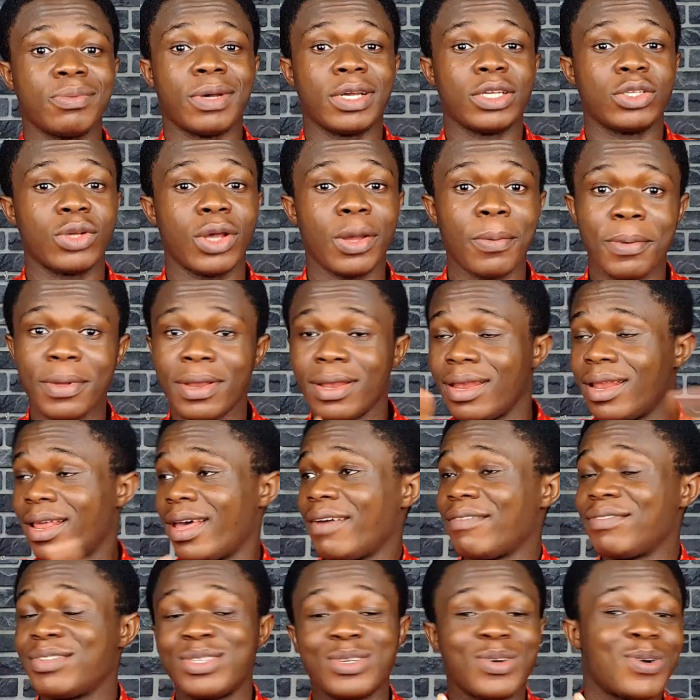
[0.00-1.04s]
by swiping
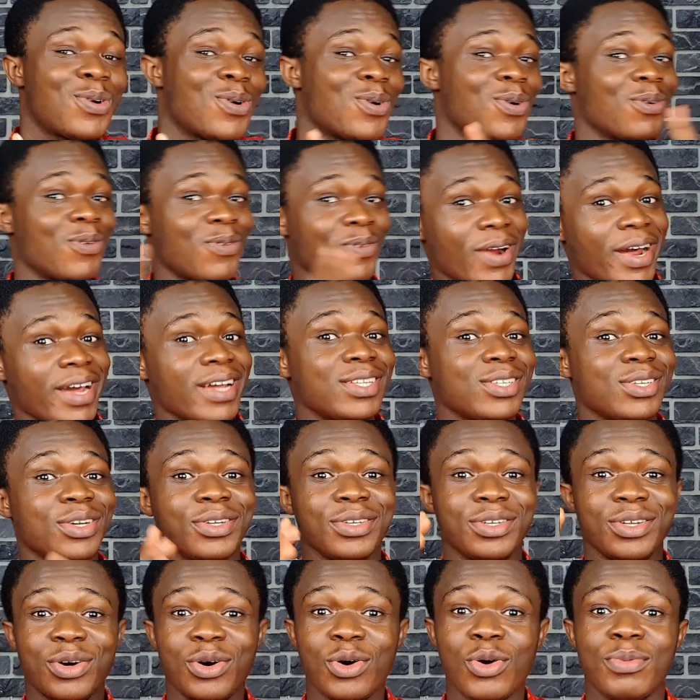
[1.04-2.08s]
left or right on
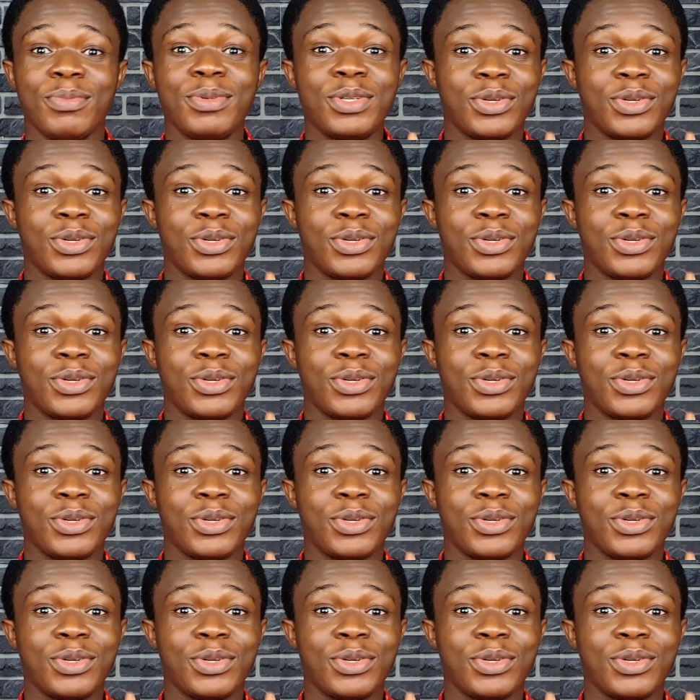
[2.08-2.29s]
the home